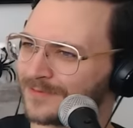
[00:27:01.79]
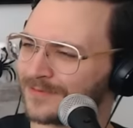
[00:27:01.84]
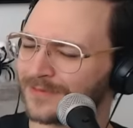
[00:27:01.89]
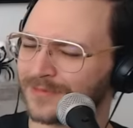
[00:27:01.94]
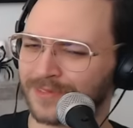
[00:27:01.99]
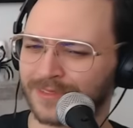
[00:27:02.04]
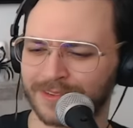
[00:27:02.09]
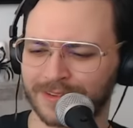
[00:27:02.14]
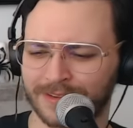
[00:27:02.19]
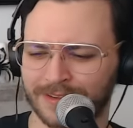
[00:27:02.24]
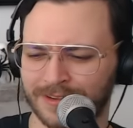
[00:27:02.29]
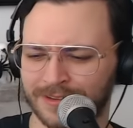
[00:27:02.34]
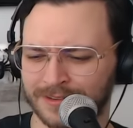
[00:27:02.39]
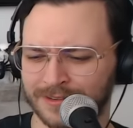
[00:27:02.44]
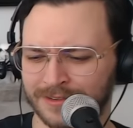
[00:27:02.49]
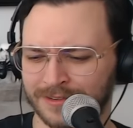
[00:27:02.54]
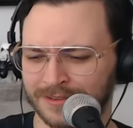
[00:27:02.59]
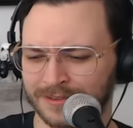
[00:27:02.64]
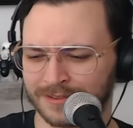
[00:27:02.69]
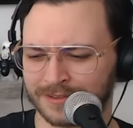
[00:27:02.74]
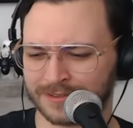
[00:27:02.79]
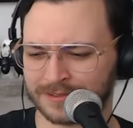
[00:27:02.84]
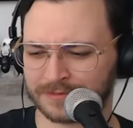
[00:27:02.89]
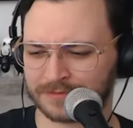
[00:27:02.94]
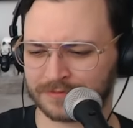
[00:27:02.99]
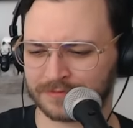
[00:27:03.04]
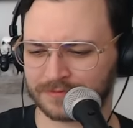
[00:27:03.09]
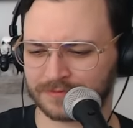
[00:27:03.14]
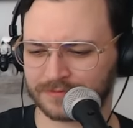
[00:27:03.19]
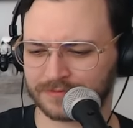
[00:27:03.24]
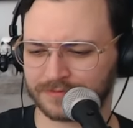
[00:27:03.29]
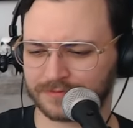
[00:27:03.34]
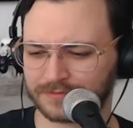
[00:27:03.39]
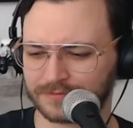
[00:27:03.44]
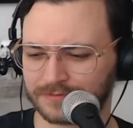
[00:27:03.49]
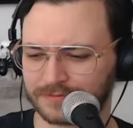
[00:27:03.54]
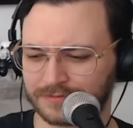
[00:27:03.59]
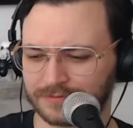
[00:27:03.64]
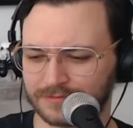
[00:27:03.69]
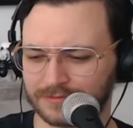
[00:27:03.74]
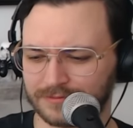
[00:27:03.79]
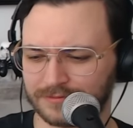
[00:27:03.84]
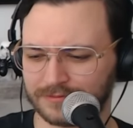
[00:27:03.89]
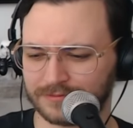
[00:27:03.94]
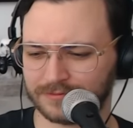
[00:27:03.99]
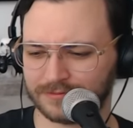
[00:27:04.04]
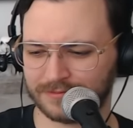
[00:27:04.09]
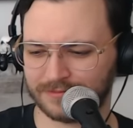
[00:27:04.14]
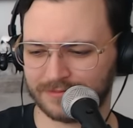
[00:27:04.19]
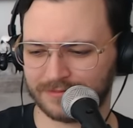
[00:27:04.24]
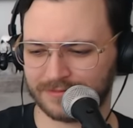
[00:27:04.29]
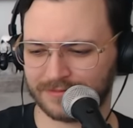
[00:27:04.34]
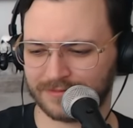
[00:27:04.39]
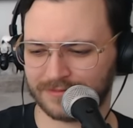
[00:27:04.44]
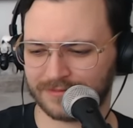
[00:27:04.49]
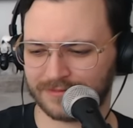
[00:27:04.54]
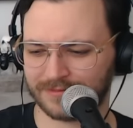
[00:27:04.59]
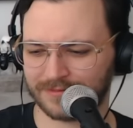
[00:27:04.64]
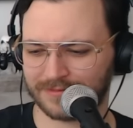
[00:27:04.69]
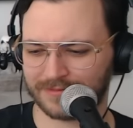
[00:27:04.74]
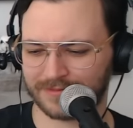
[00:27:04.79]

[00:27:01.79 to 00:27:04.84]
(not speaking)